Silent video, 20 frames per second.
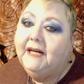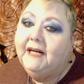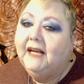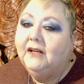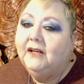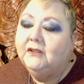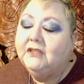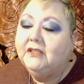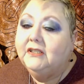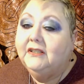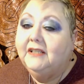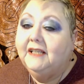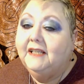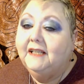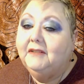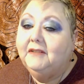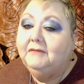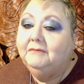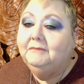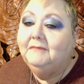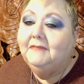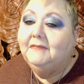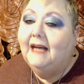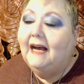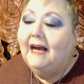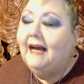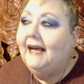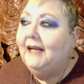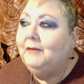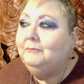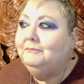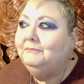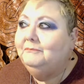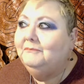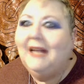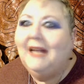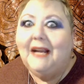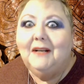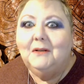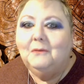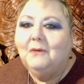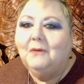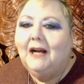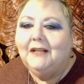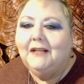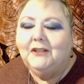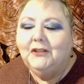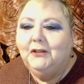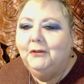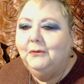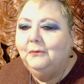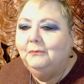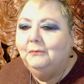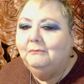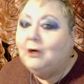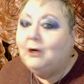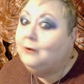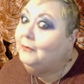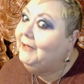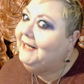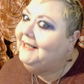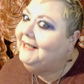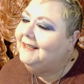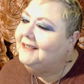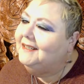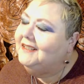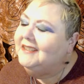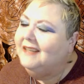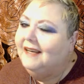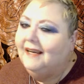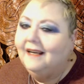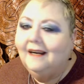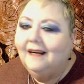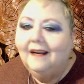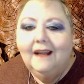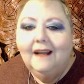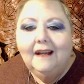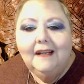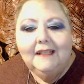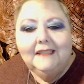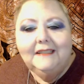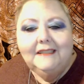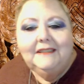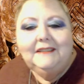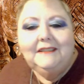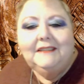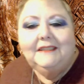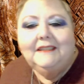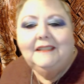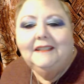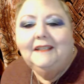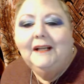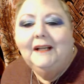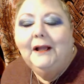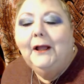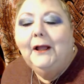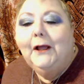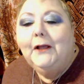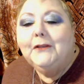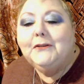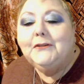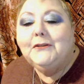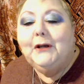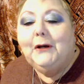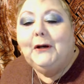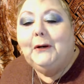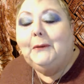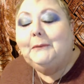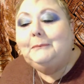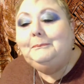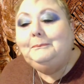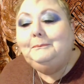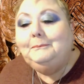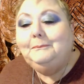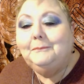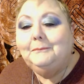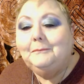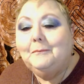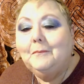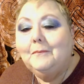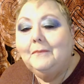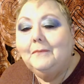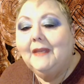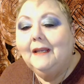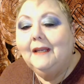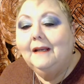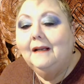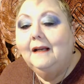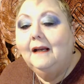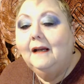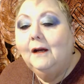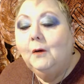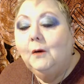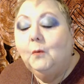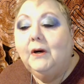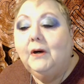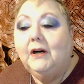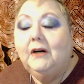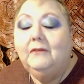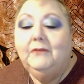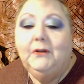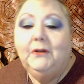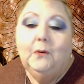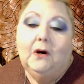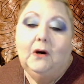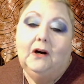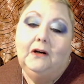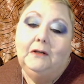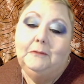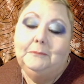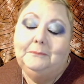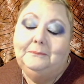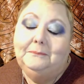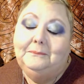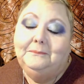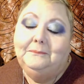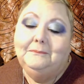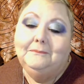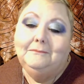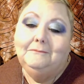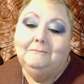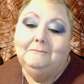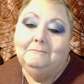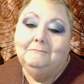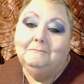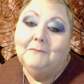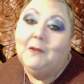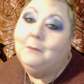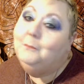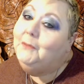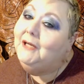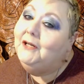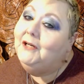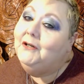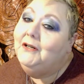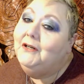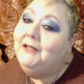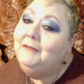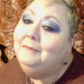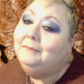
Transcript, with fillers: else that I like to watch who already does that. So, wherever you are, be good.